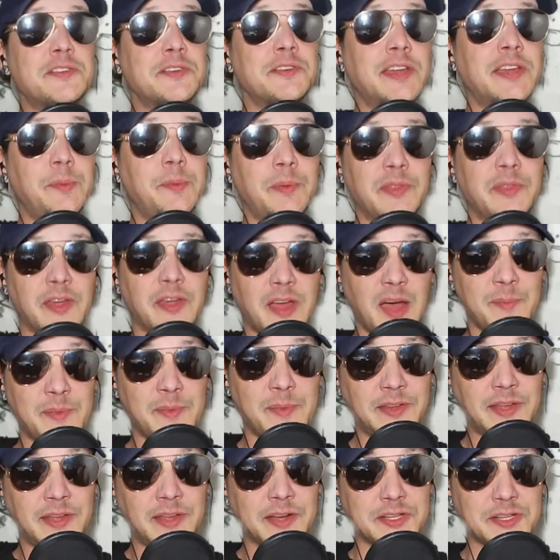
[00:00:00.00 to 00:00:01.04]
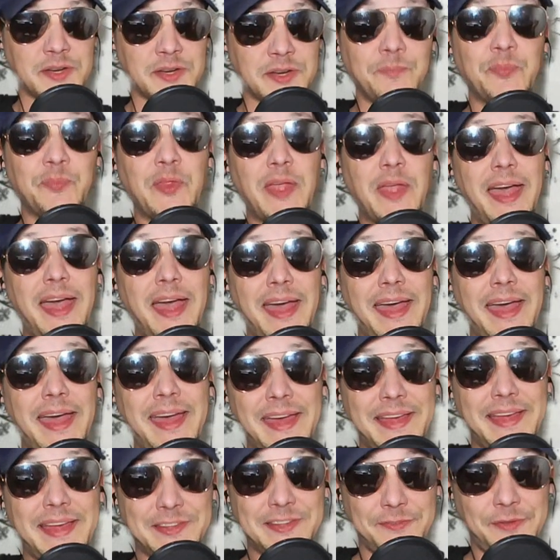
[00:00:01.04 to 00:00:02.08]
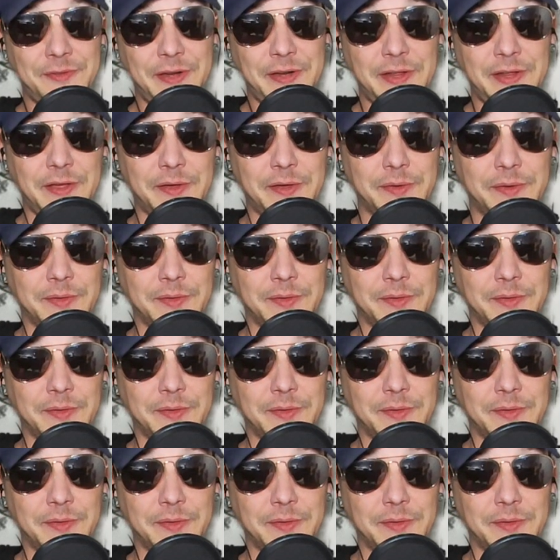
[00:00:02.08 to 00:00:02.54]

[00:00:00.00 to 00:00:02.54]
keeping the comment section as a video.